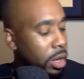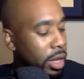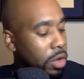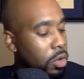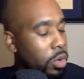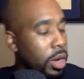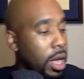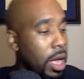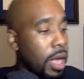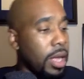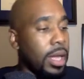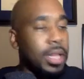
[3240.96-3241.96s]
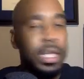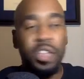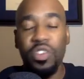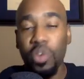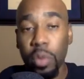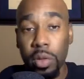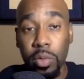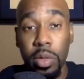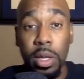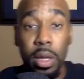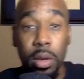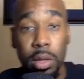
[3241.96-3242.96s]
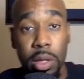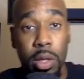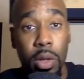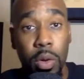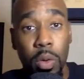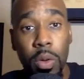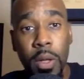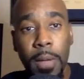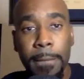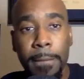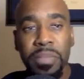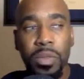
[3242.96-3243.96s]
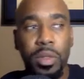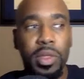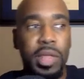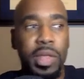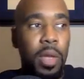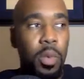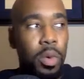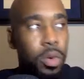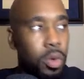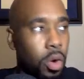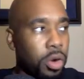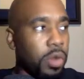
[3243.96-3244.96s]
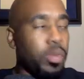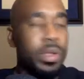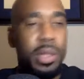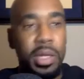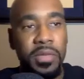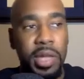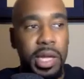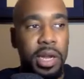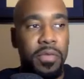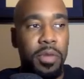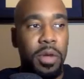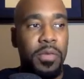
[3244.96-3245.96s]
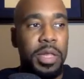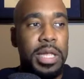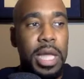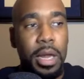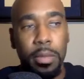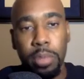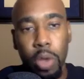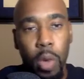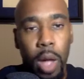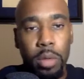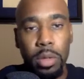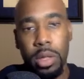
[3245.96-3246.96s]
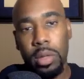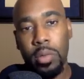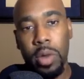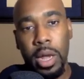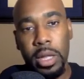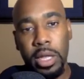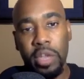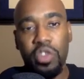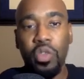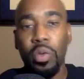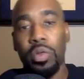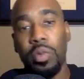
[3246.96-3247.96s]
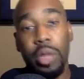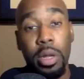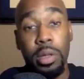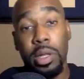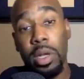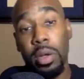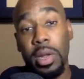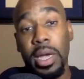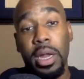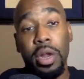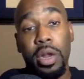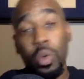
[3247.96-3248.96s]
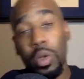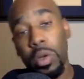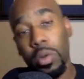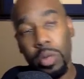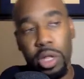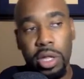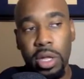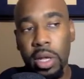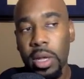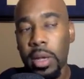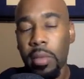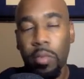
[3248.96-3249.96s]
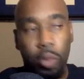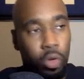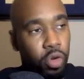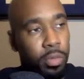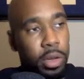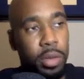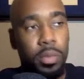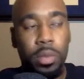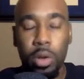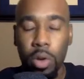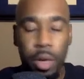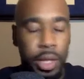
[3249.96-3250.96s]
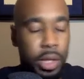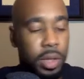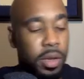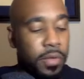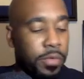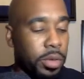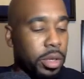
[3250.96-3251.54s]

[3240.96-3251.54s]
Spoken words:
Inglewood High. Like 2 or 3 years ago, they were on the receiving end of a lot of blowouts, right? Like 2 or 3 years ago, they got a new coach, recruitment, and all these other different